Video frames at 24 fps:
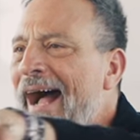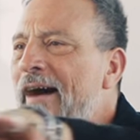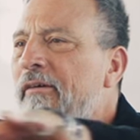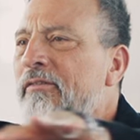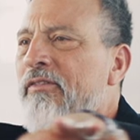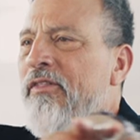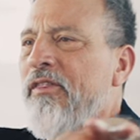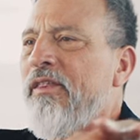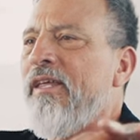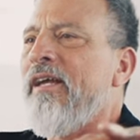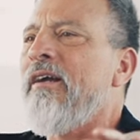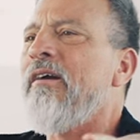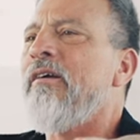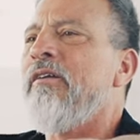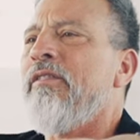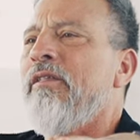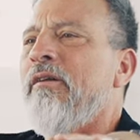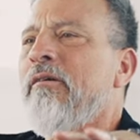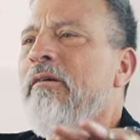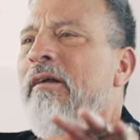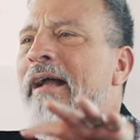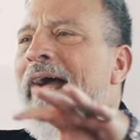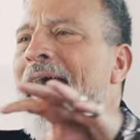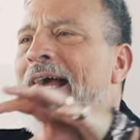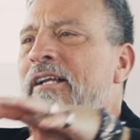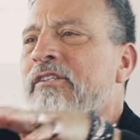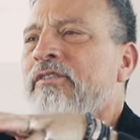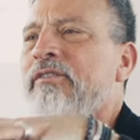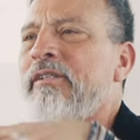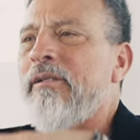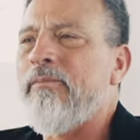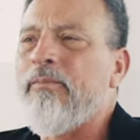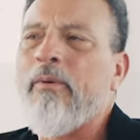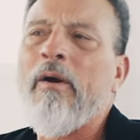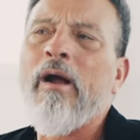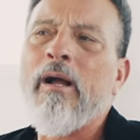out there that are
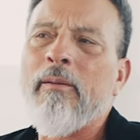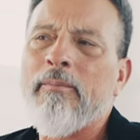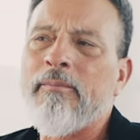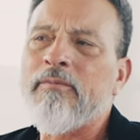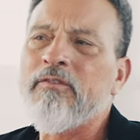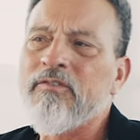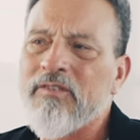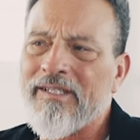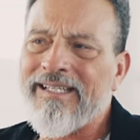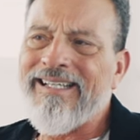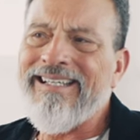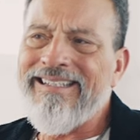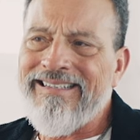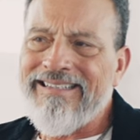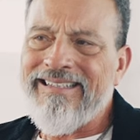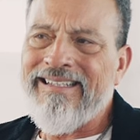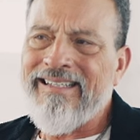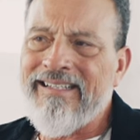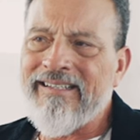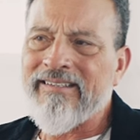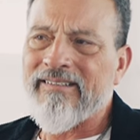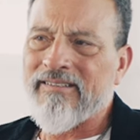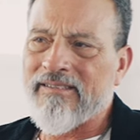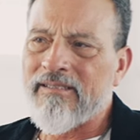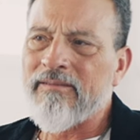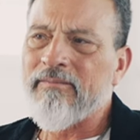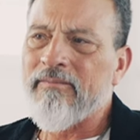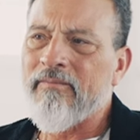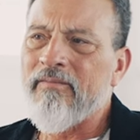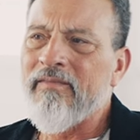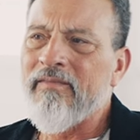actually problems in here.